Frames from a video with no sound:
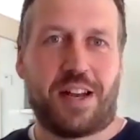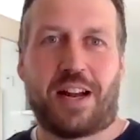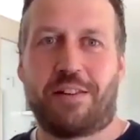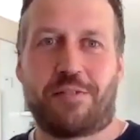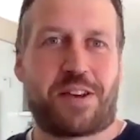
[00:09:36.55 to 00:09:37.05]

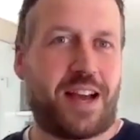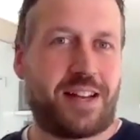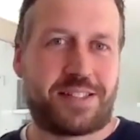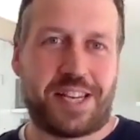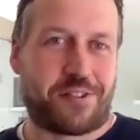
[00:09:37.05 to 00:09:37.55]
And you
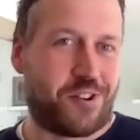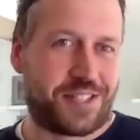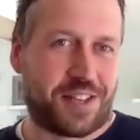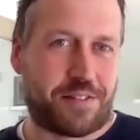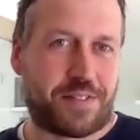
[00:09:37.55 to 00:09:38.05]
can't take your
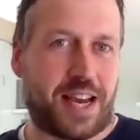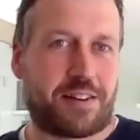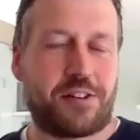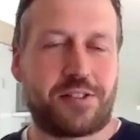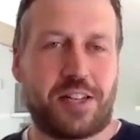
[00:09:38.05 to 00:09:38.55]
eyes off that
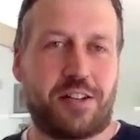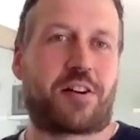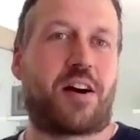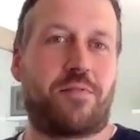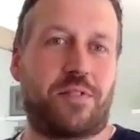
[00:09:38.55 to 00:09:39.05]
until you're
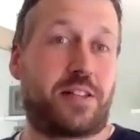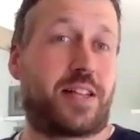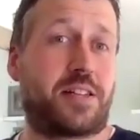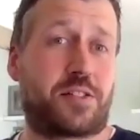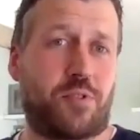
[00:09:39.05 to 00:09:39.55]
confident
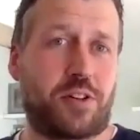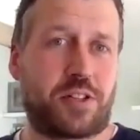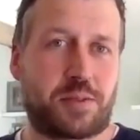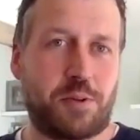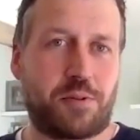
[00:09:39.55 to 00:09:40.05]
that it's running
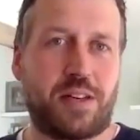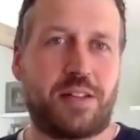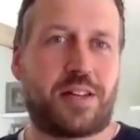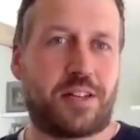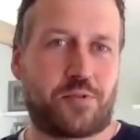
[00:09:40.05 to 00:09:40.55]
smoothly
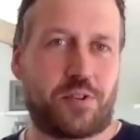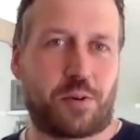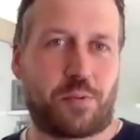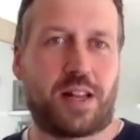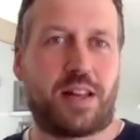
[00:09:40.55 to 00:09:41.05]
and that it's
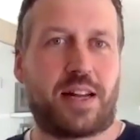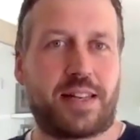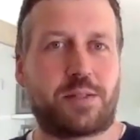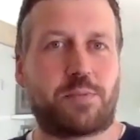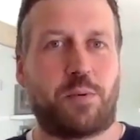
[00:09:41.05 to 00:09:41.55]
running well. And
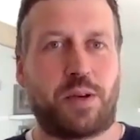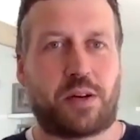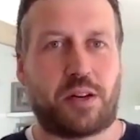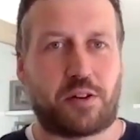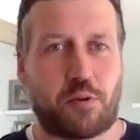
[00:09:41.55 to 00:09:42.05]
that's where we
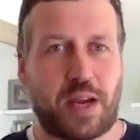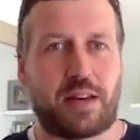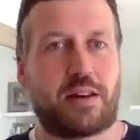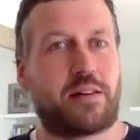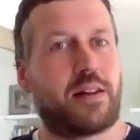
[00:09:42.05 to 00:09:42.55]
kind of come
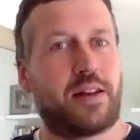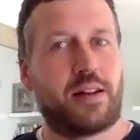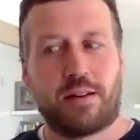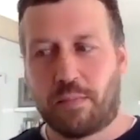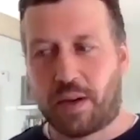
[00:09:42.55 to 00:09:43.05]
in and
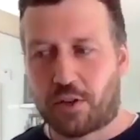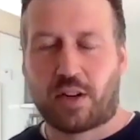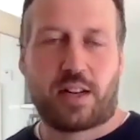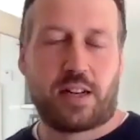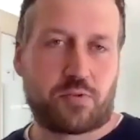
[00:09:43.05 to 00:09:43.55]
make sure
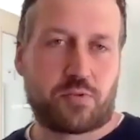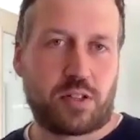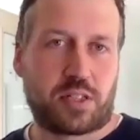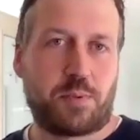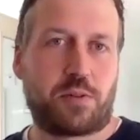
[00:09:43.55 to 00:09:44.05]
that it is
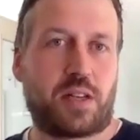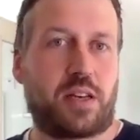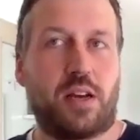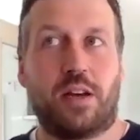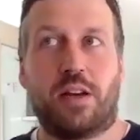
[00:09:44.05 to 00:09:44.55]
running smoothly.
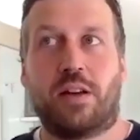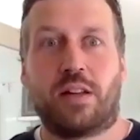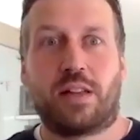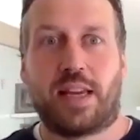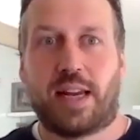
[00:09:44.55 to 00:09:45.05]

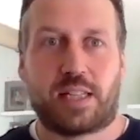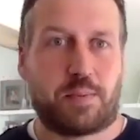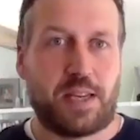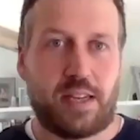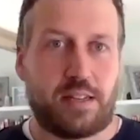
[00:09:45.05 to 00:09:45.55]
The
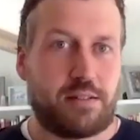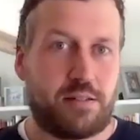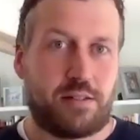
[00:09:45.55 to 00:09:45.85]
LSP,